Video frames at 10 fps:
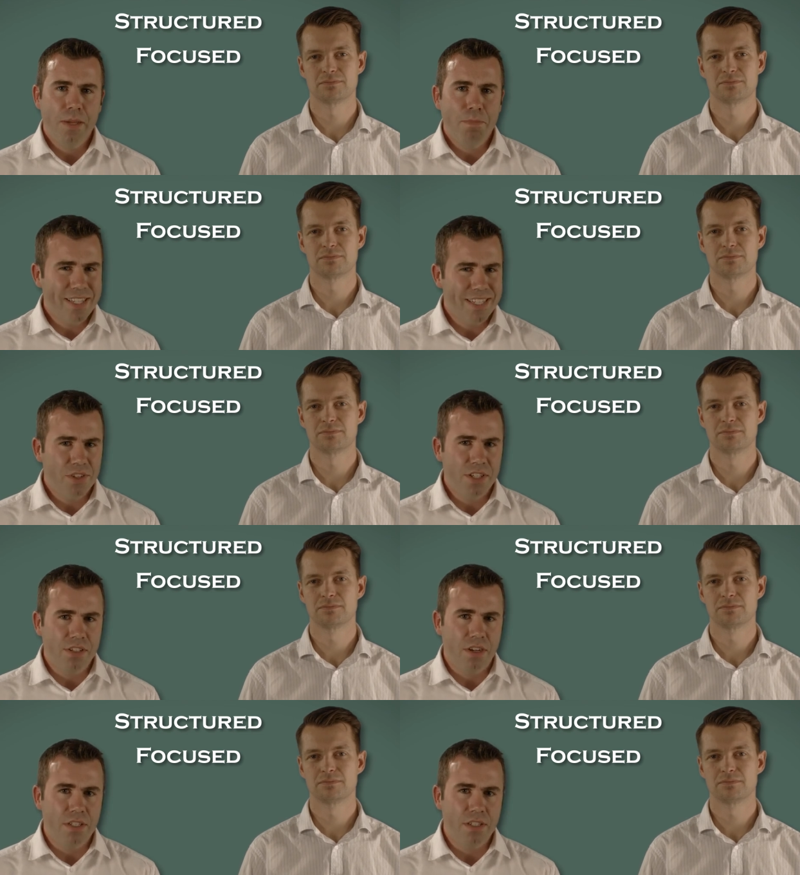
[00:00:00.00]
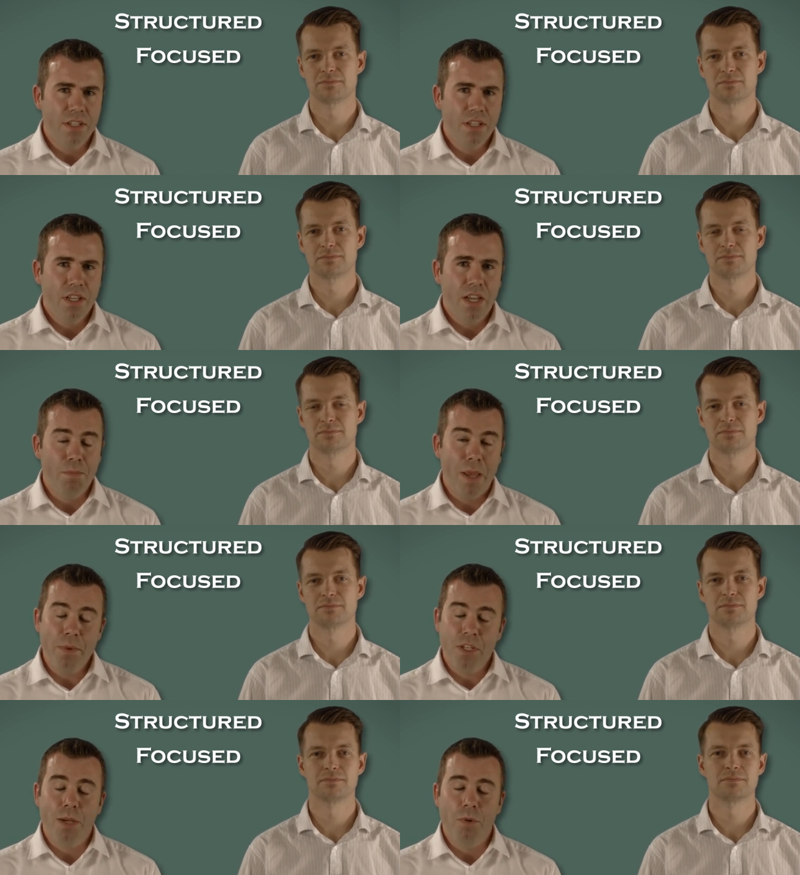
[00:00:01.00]
Speaker 1: better insight, and
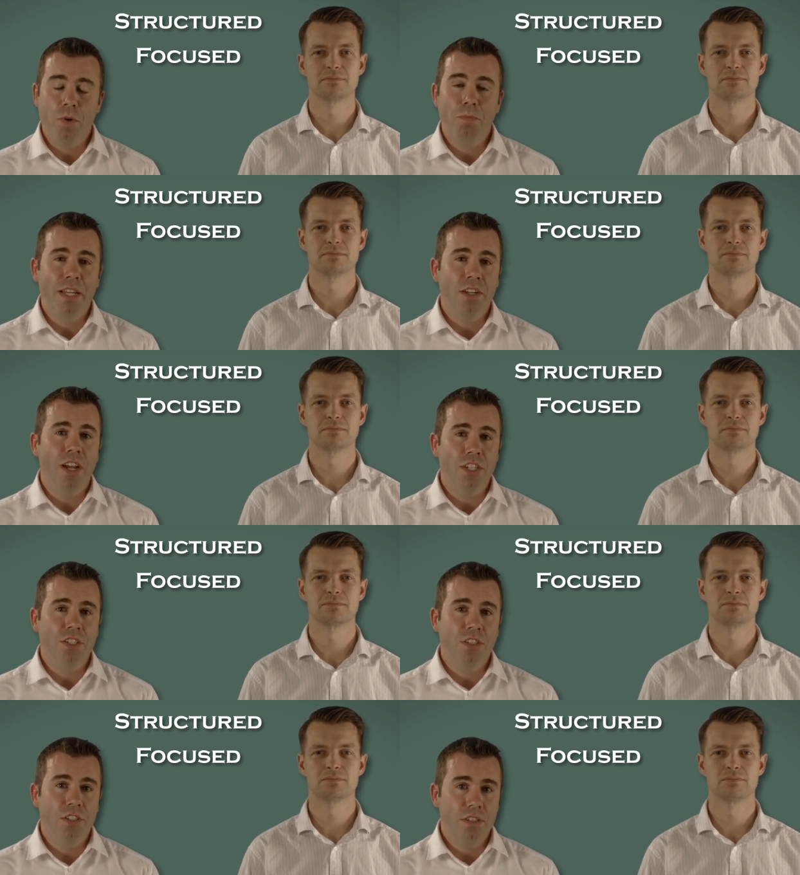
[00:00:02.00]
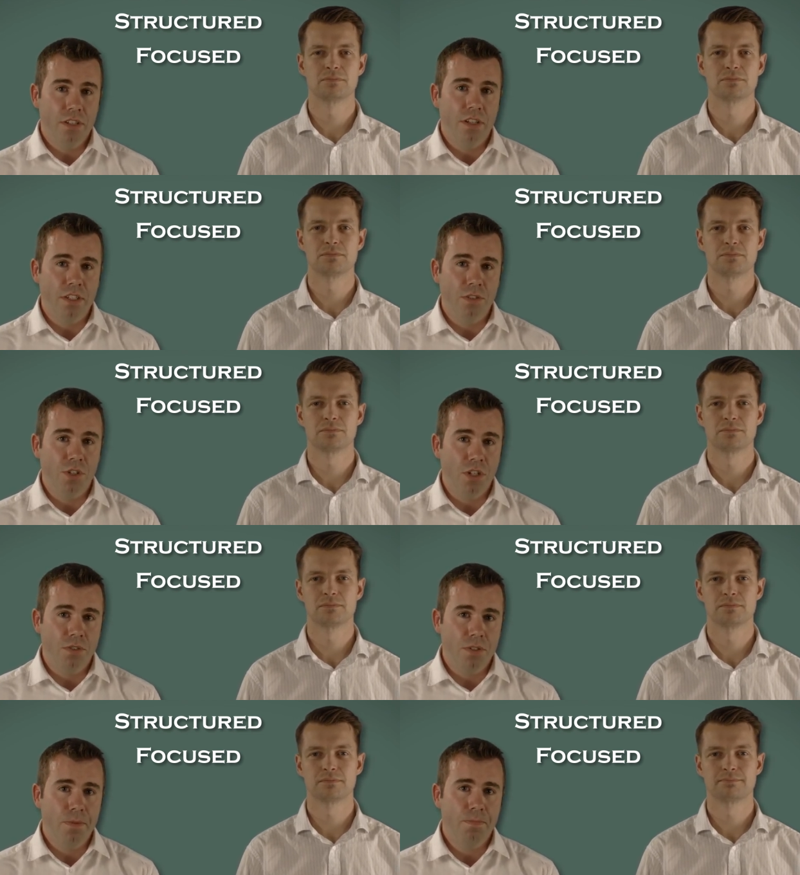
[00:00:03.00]
maybe come up with better actions as a
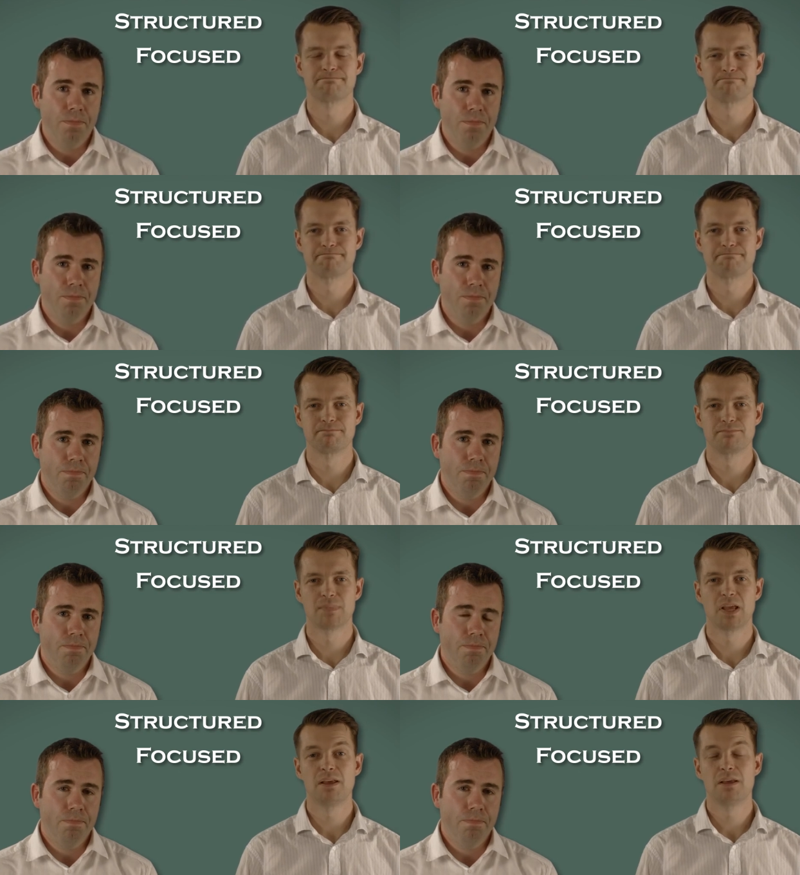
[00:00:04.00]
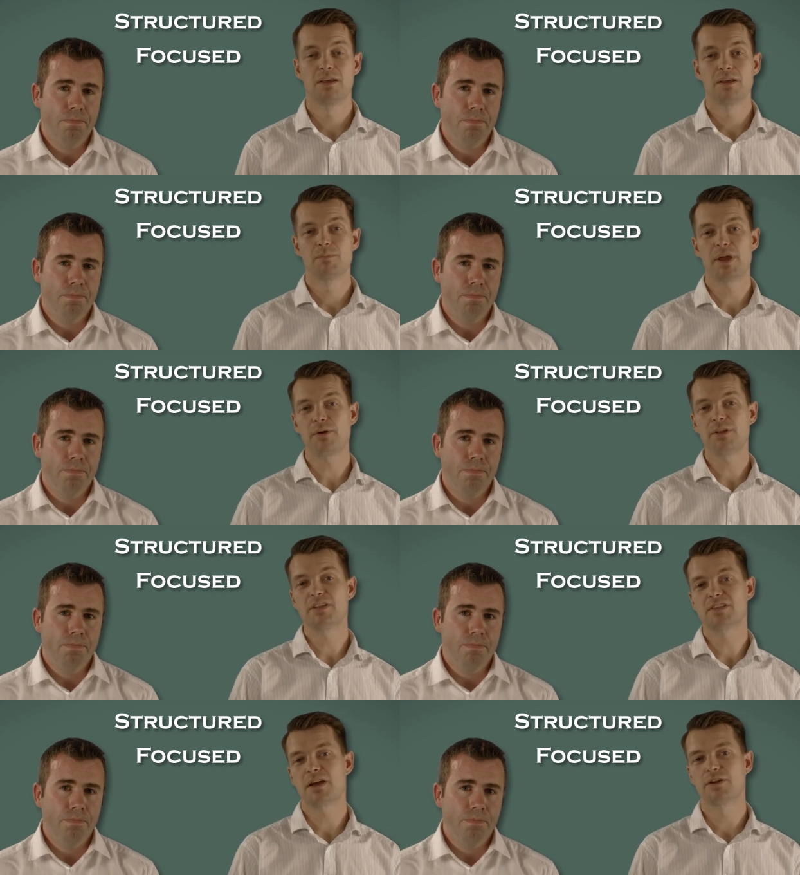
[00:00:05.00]
result. Bearing
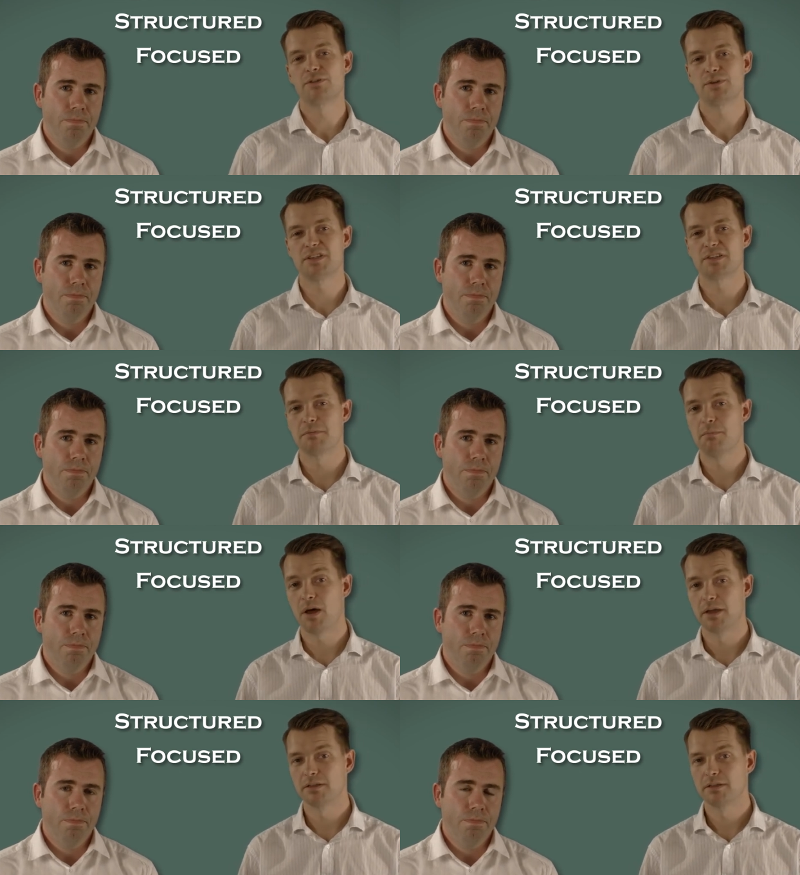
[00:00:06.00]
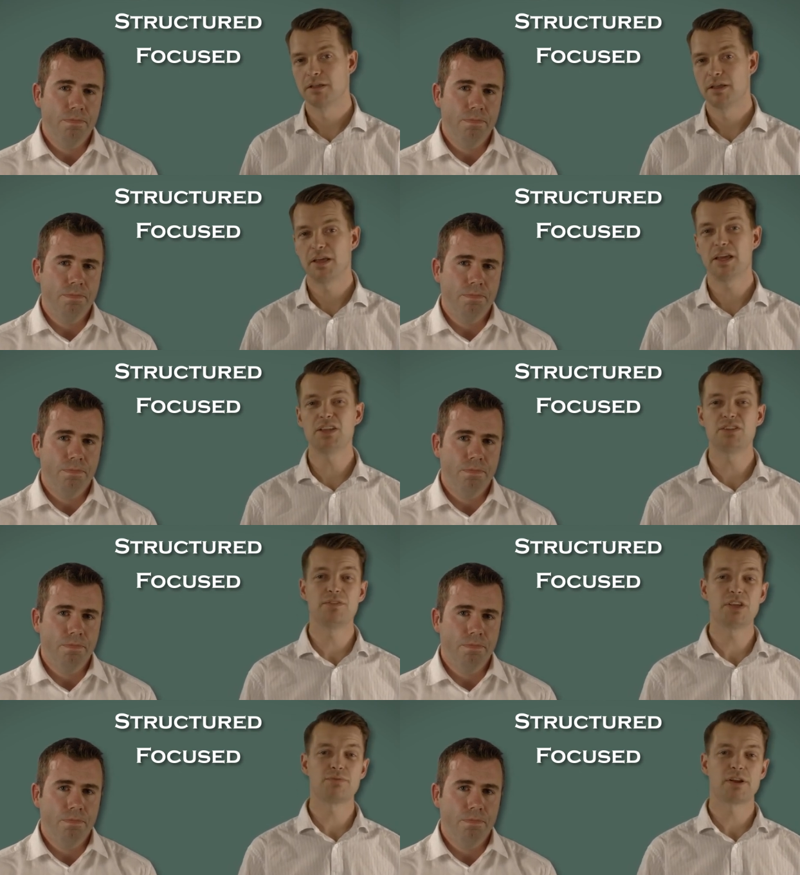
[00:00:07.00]
Speaker 2: these characteristics in mind, each of
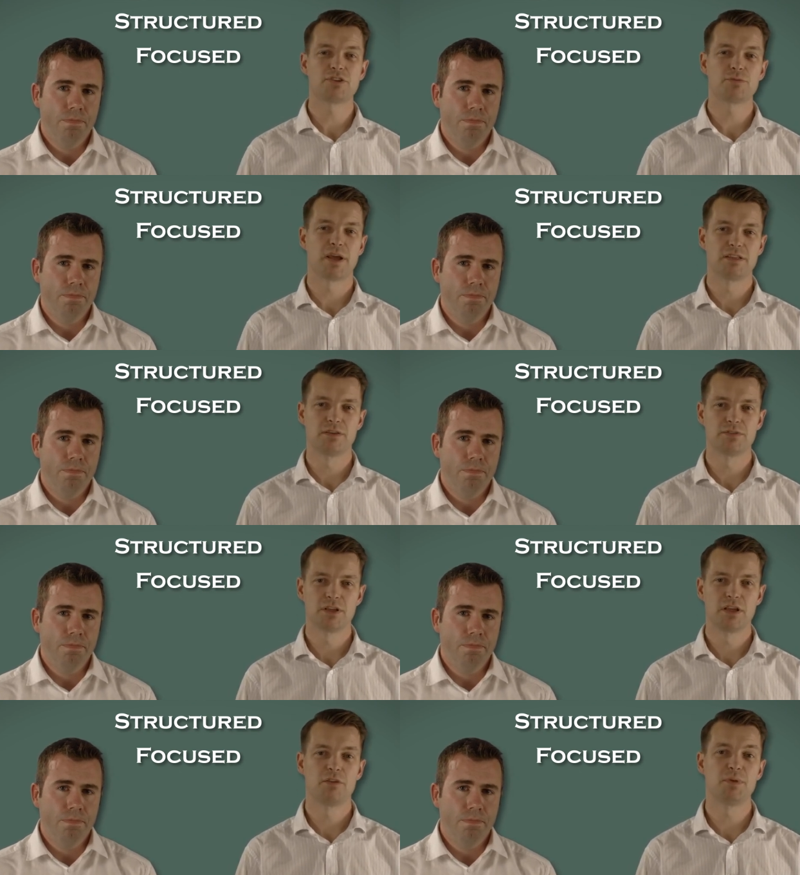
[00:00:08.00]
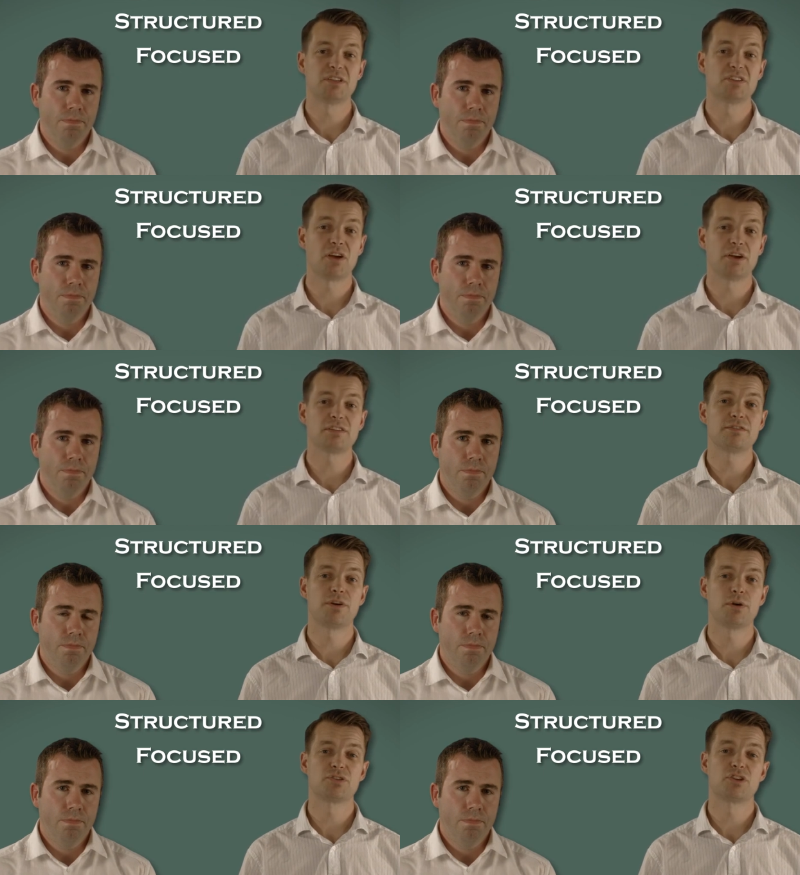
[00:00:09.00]
these retrospectives have been designed to
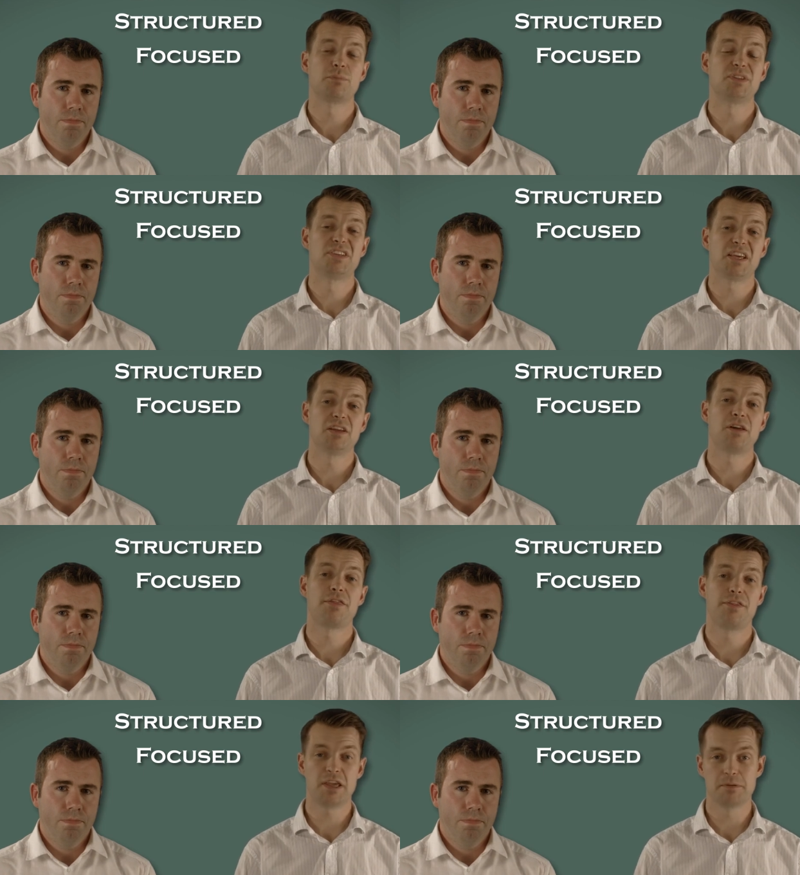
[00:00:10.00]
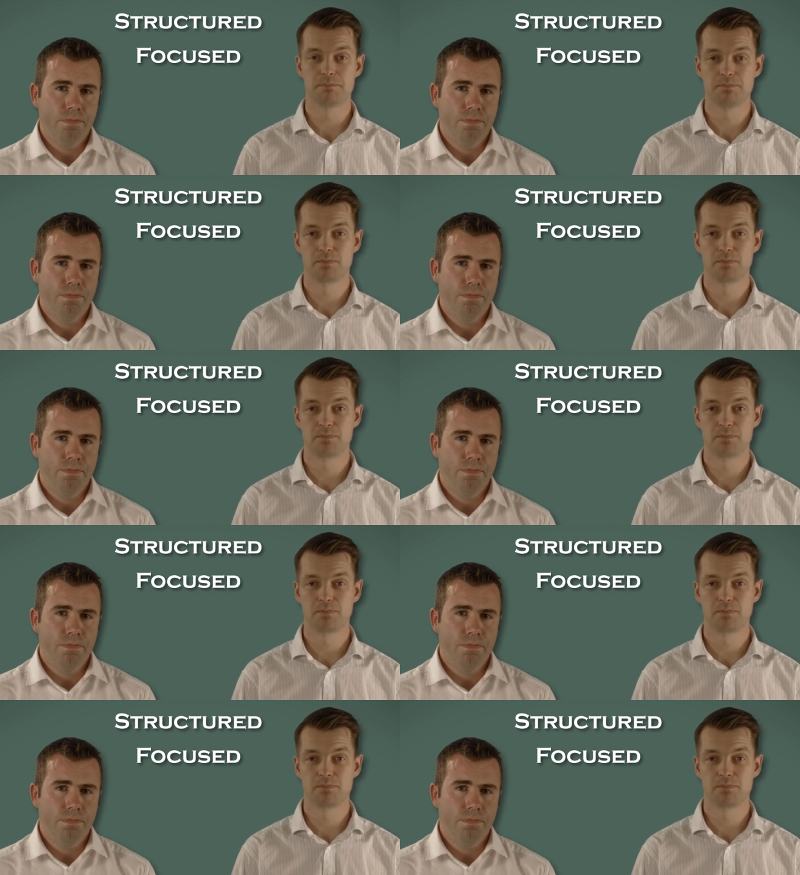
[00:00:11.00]
focus on a particular theme,